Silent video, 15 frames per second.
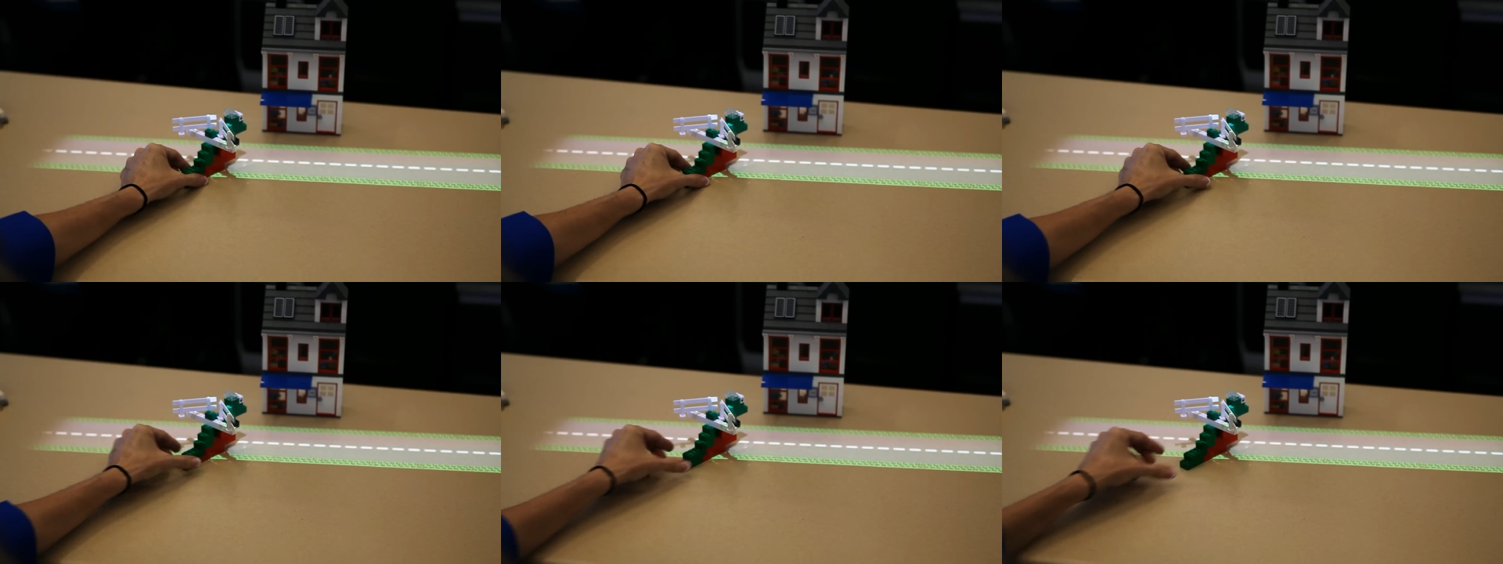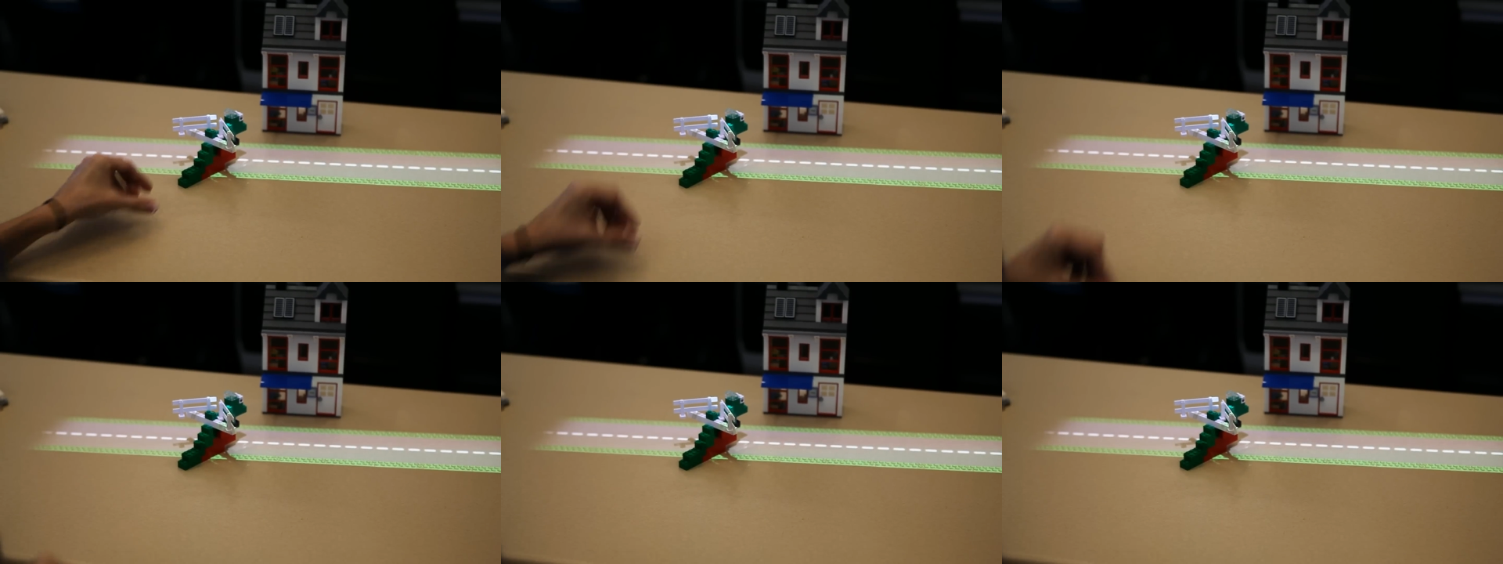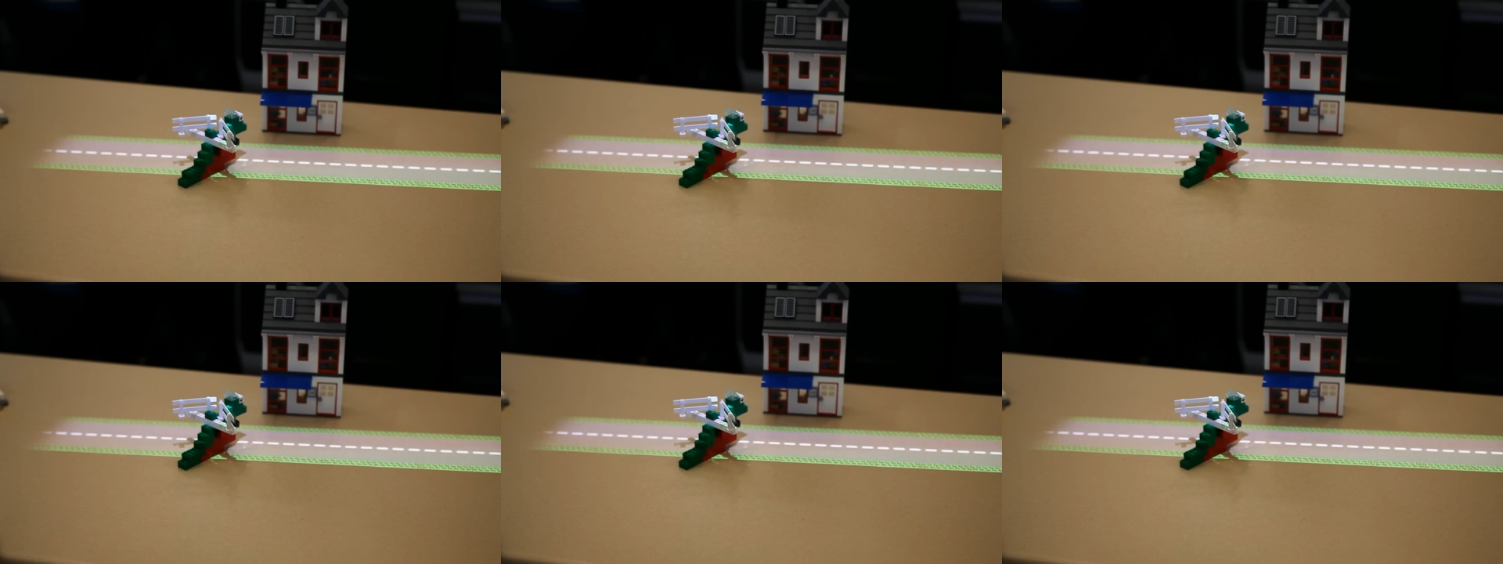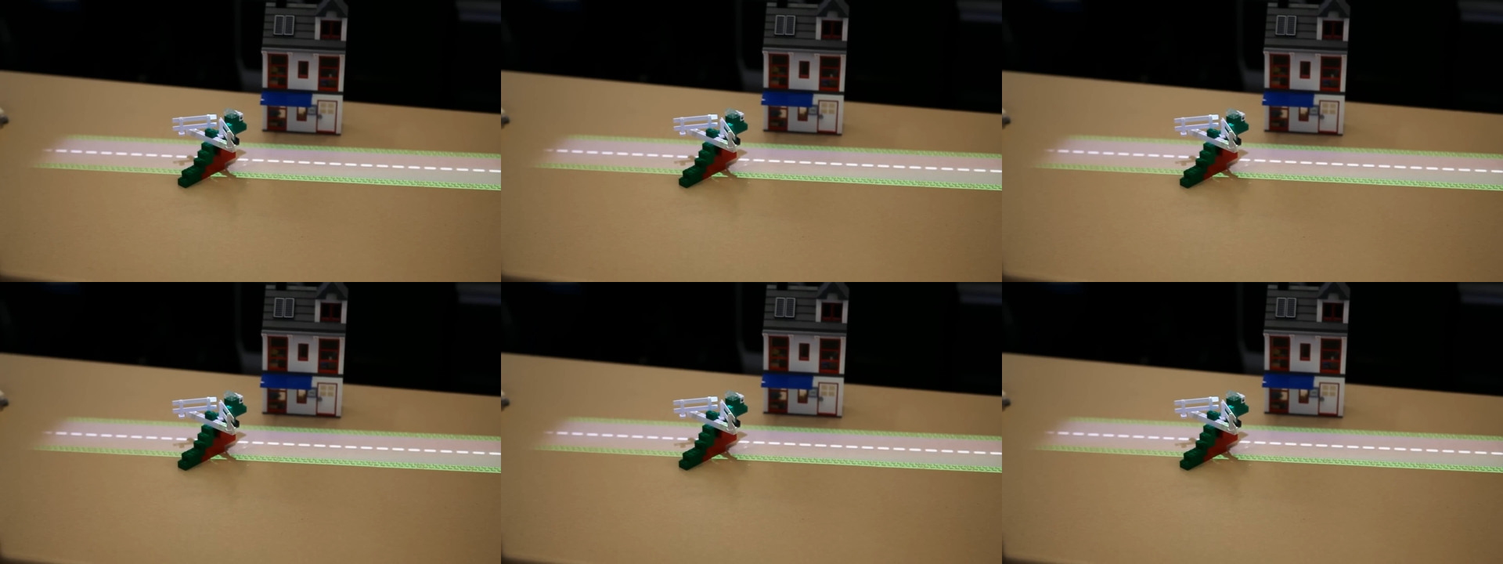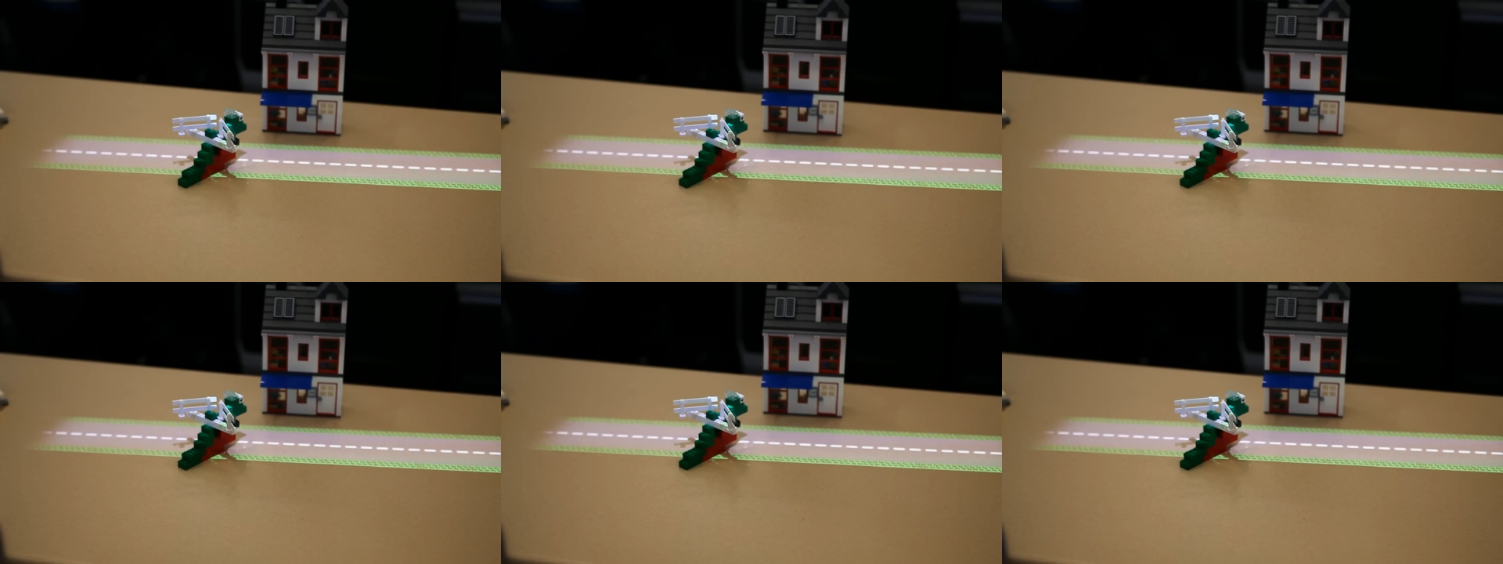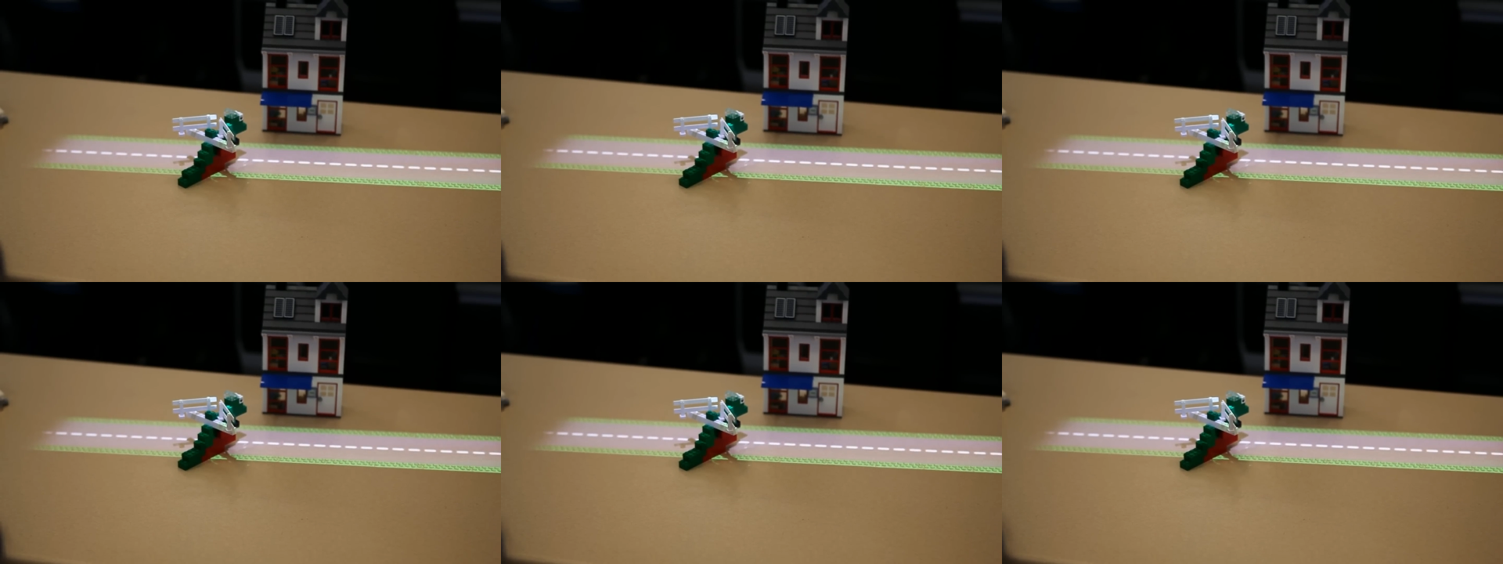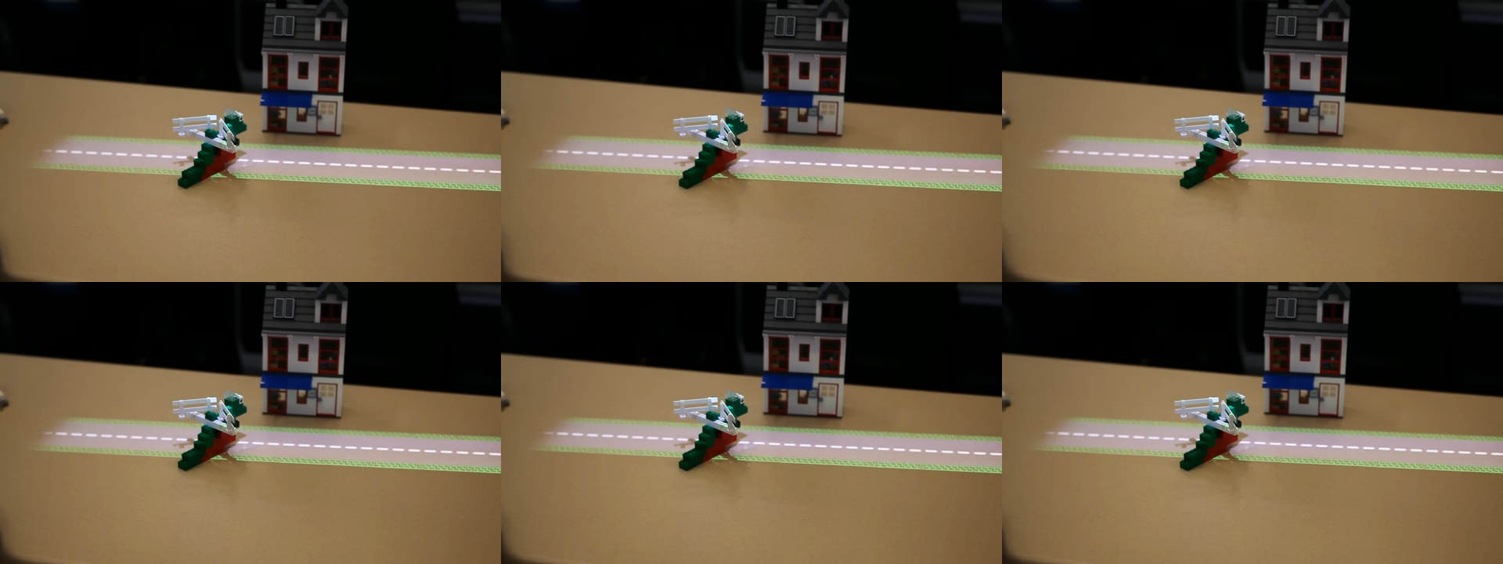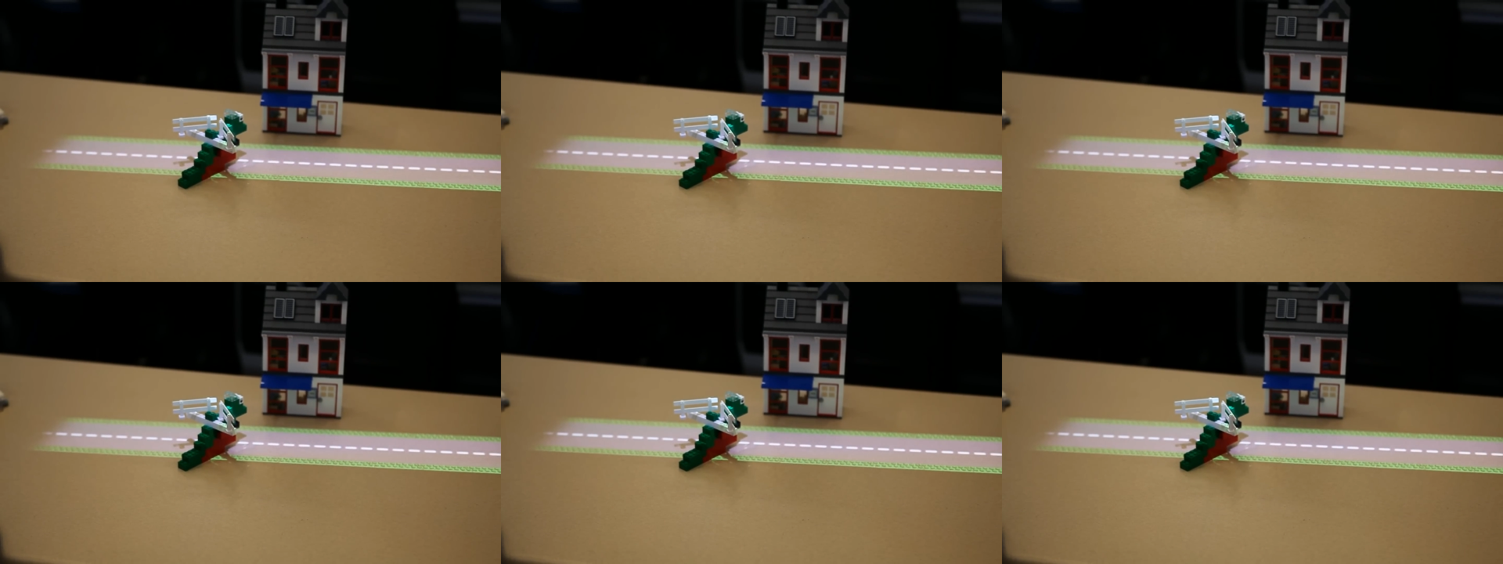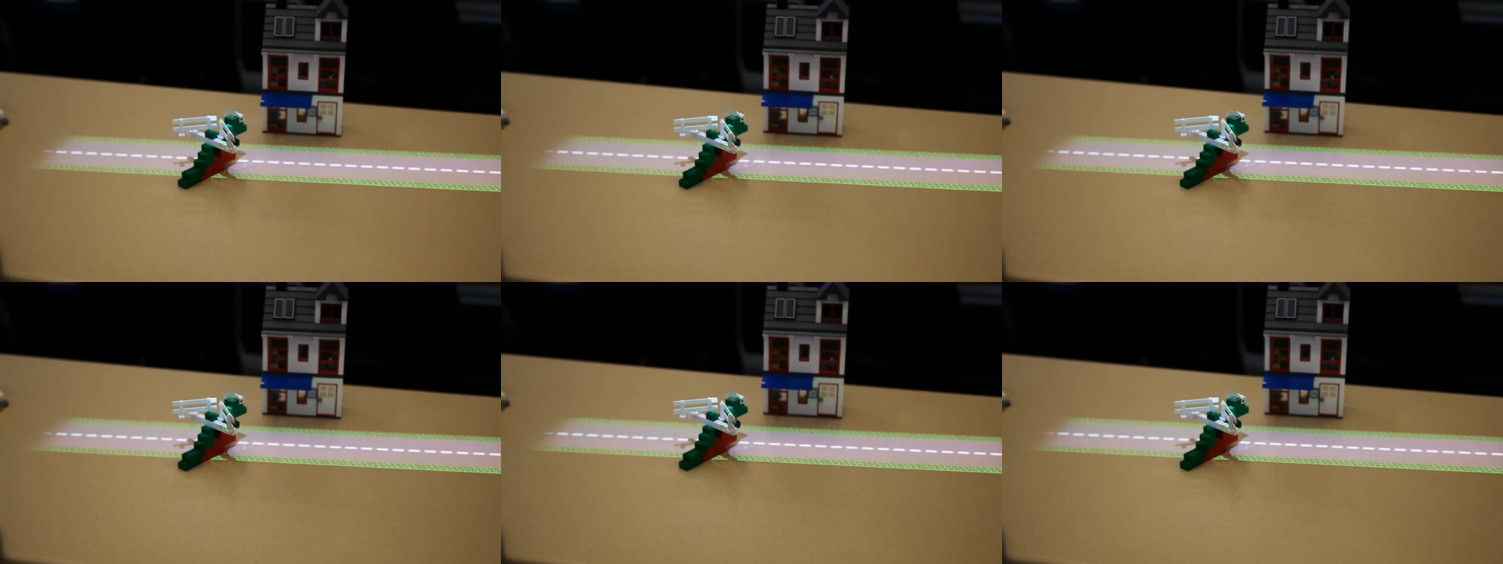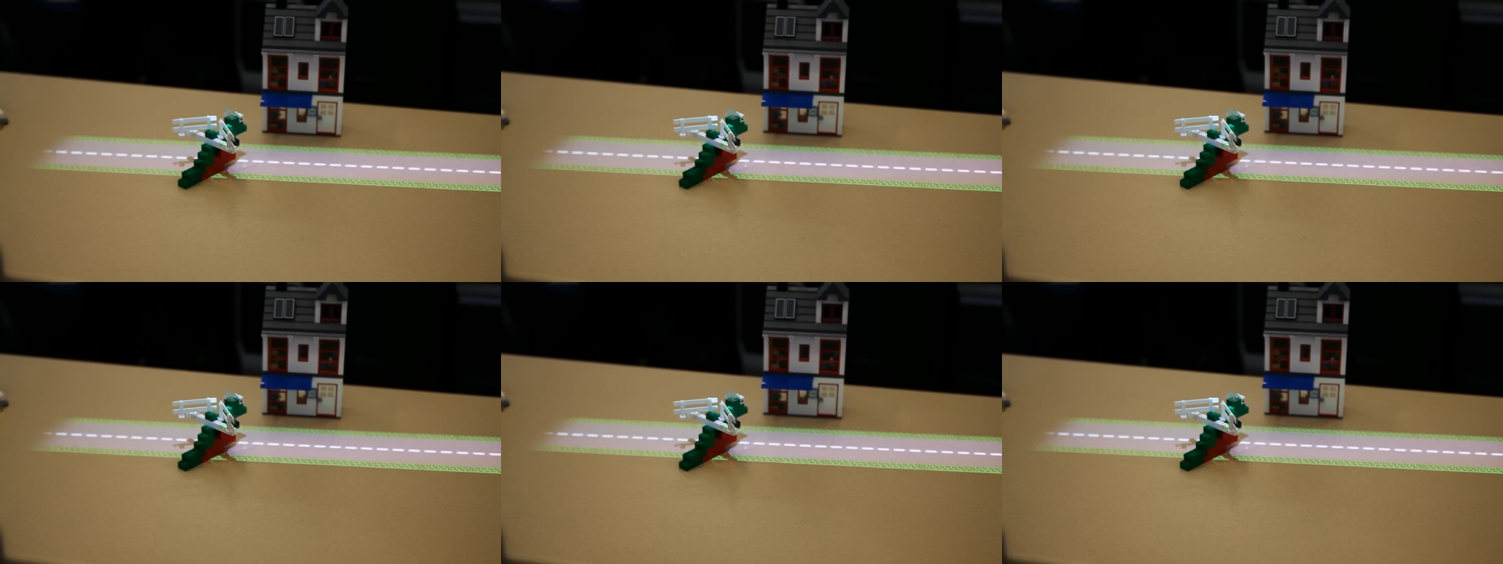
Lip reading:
[unreadable: no face in view]